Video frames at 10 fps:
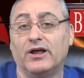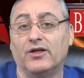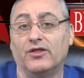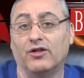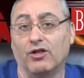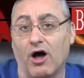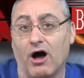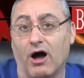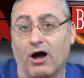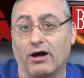the
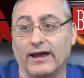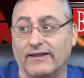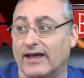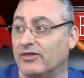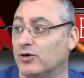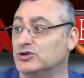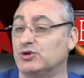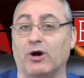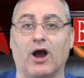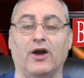law, and that those
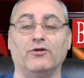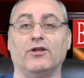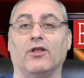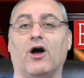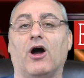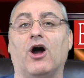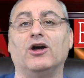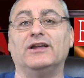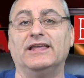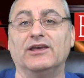who are under the law are
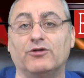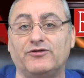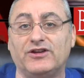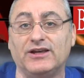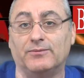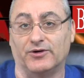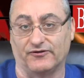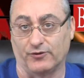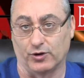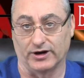guilty
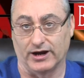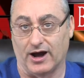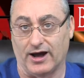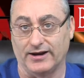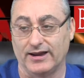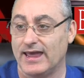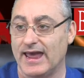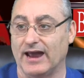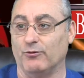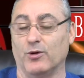before God.
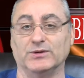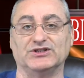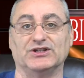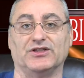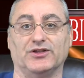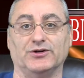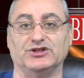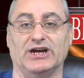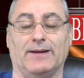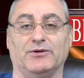And Romans, the third
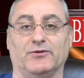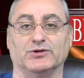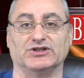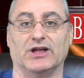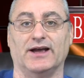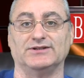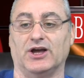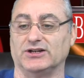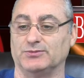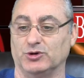chapter, verse 9,
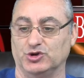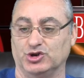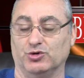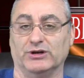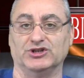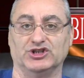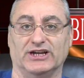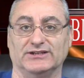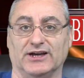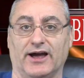talks about Jew and
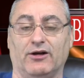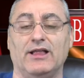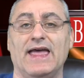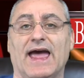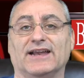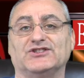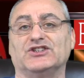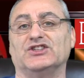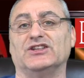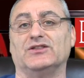Gentile, and it
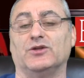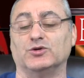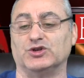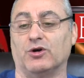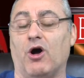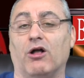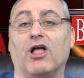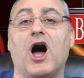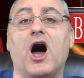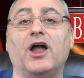says that those are
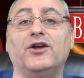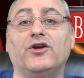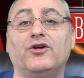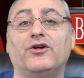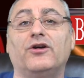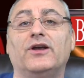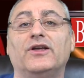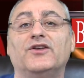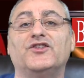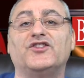all under
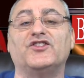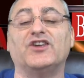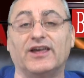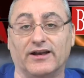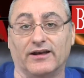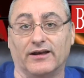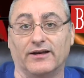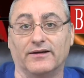sin.